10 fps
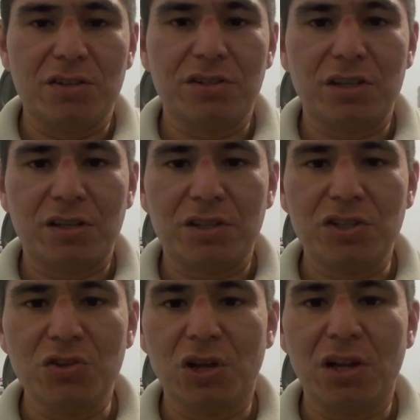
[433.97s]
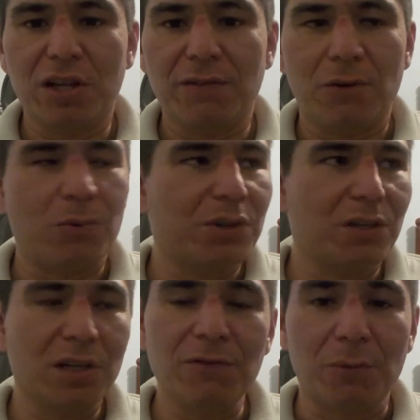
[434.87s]
the Unilever with
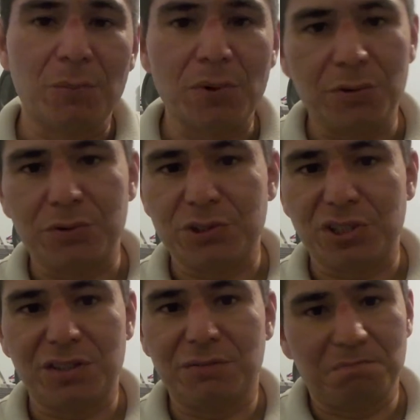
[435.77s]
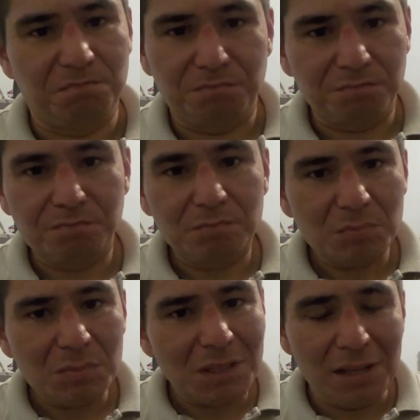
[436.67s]
the Lever brothers. And
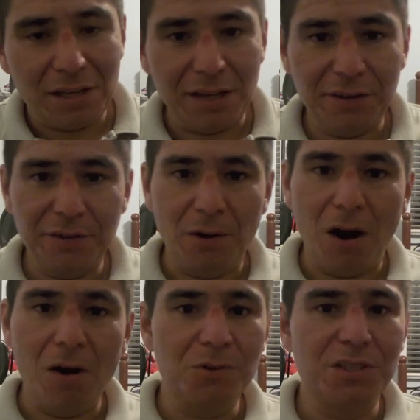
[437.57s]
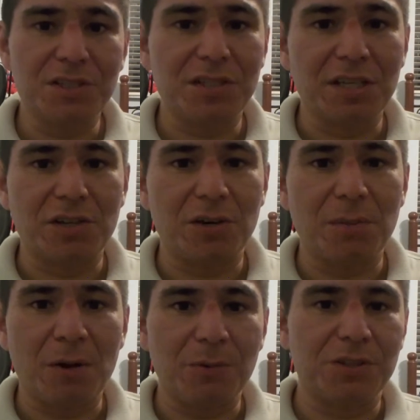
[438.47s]
I don't know how this thing
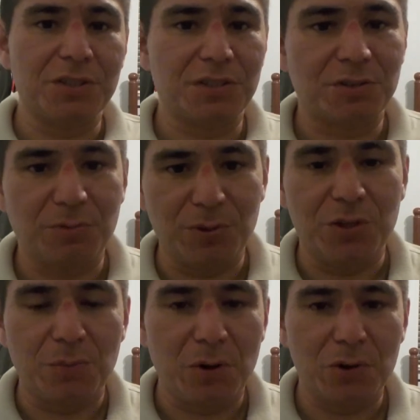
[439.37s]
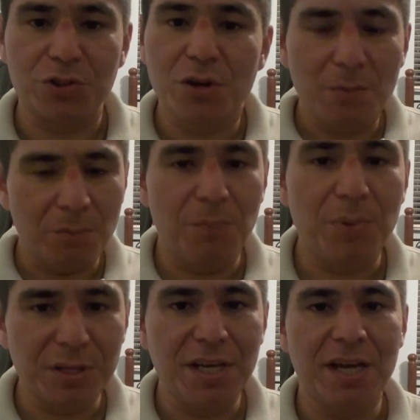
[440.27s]
come out with this with the merge,
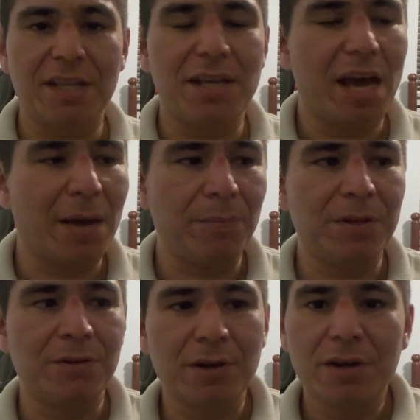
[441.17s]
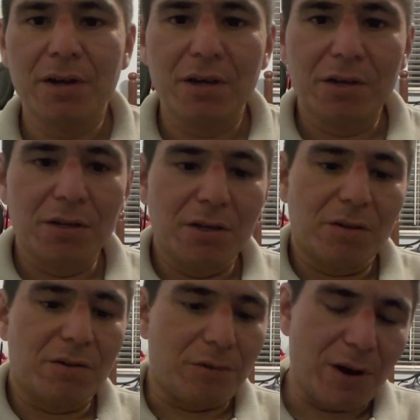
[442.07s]
but yeah, it happened.
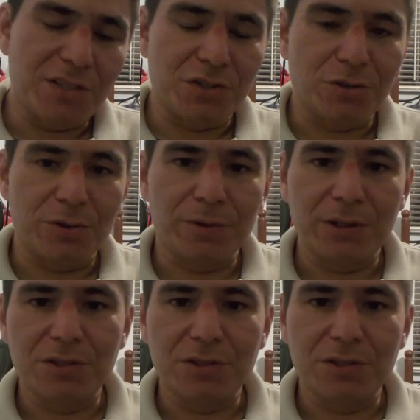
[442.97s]
Chrysler